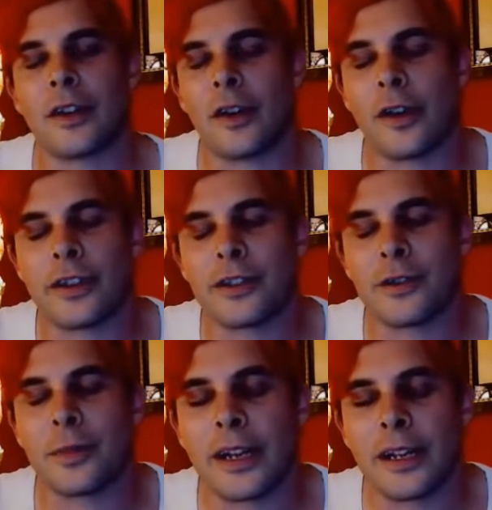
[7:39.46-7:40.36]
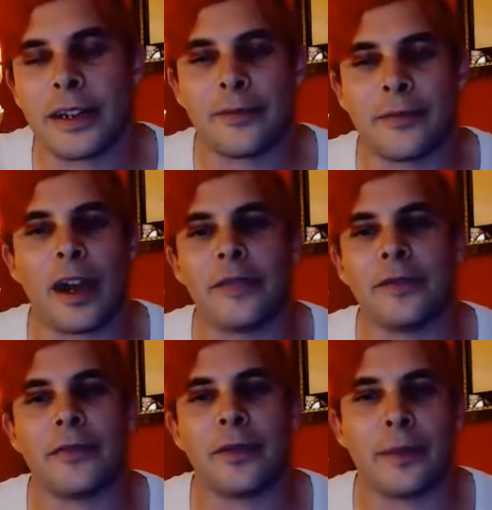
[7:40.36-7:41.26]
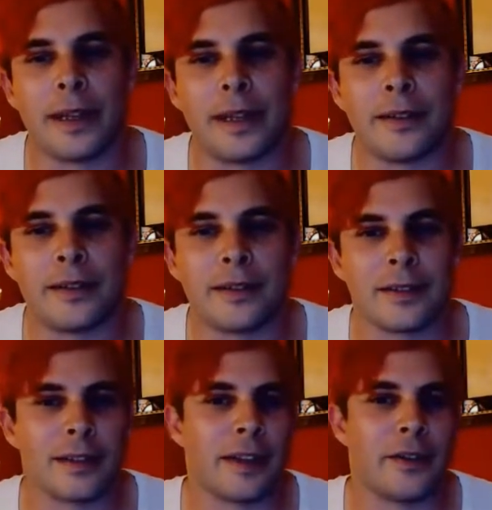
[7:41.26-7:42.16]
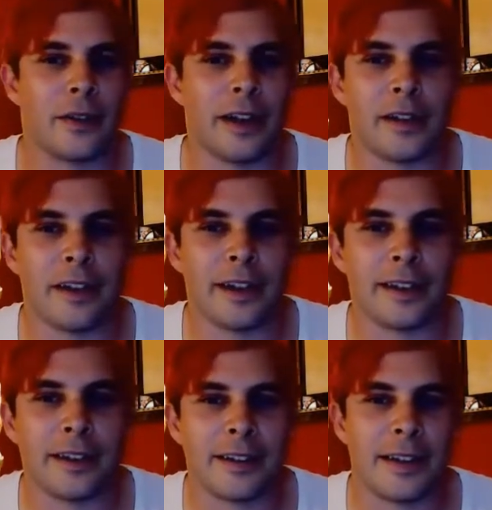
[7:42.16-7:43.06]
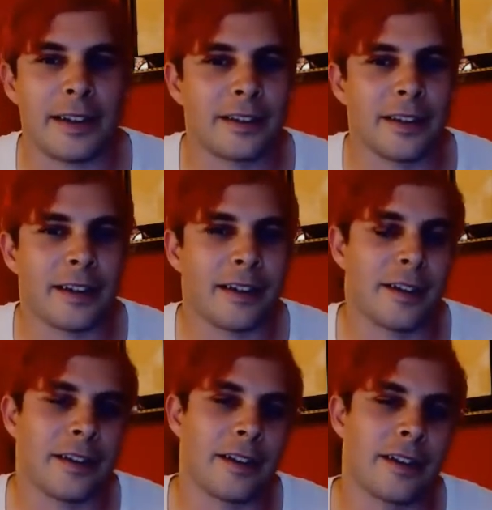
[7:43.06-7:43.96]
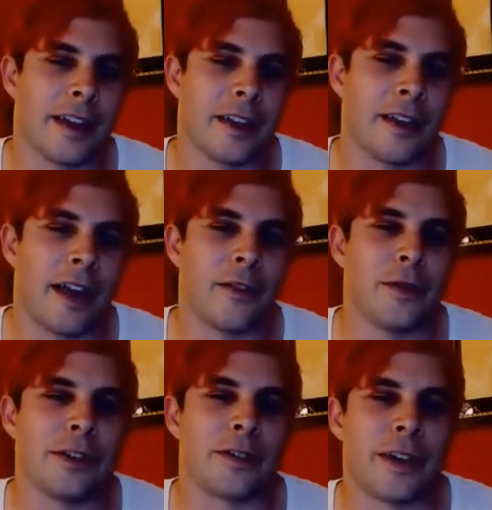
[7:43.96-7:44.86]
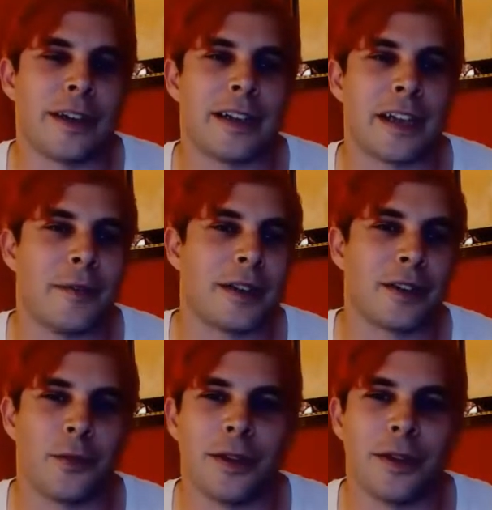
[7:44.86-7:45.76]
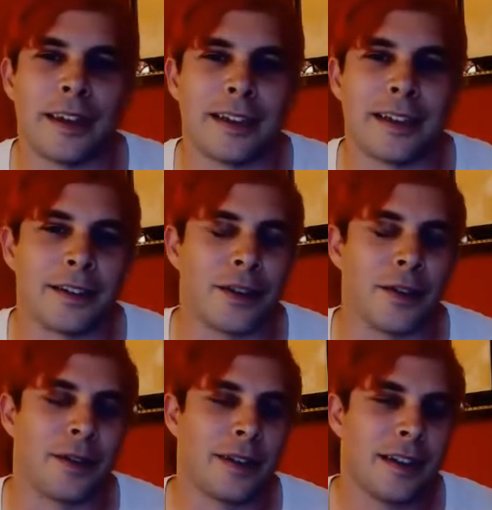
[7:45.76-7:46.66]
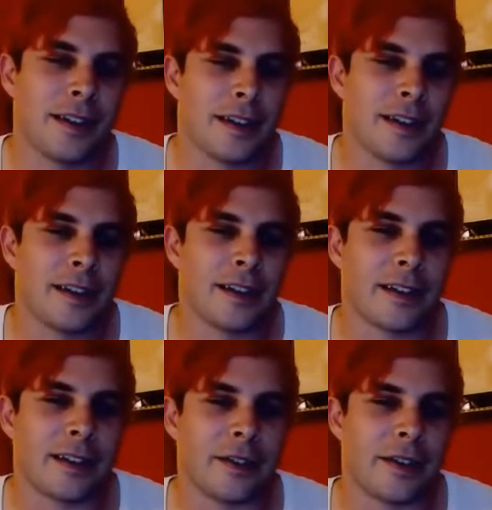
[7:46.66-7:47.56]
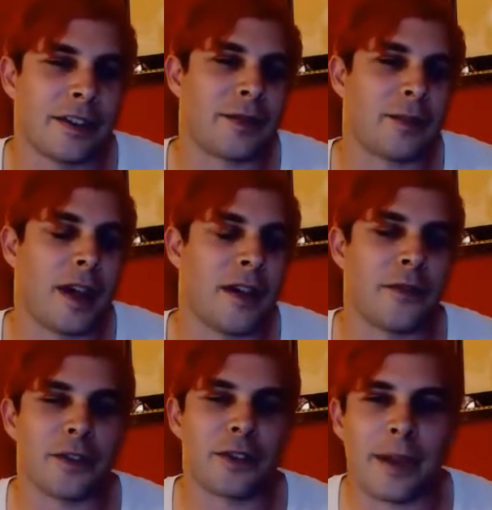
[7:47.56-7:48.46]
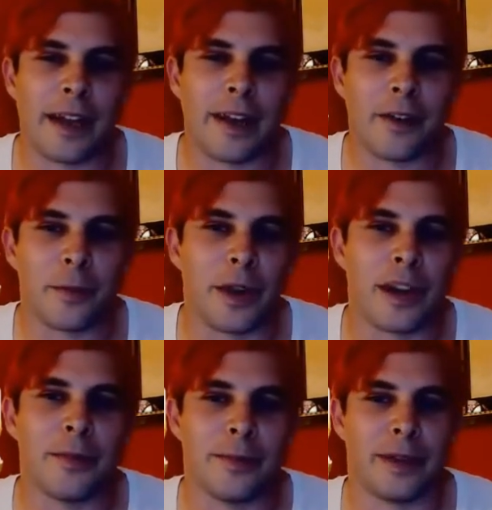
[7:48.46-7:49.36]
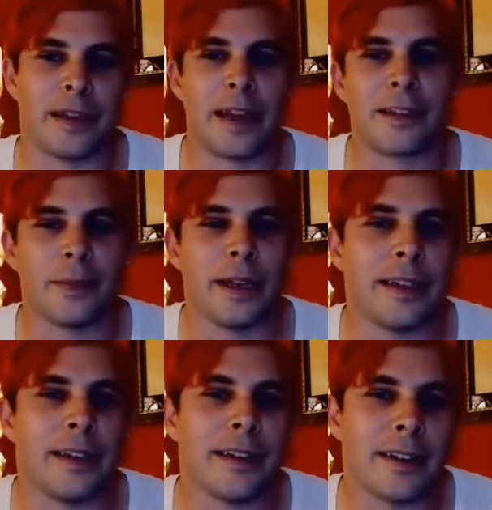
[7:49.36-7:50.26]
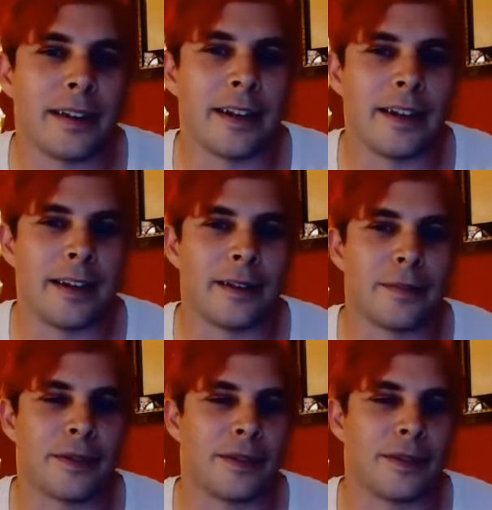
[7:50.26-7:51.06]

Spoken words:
artists who play in like 5 different bands here in LA, and it's like everyone's afraid to commit to one thing. So, this is my first band. It'll probably be my last band, and